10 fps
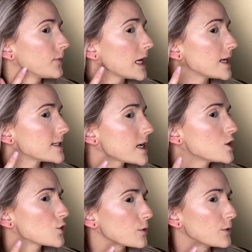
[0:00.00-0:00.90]
it is a
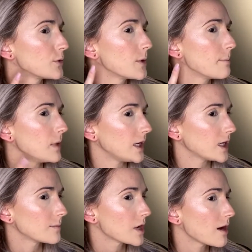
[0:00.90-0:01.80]
true
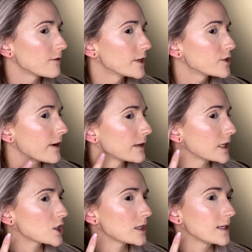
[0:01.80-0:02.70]
medium coverage foundation.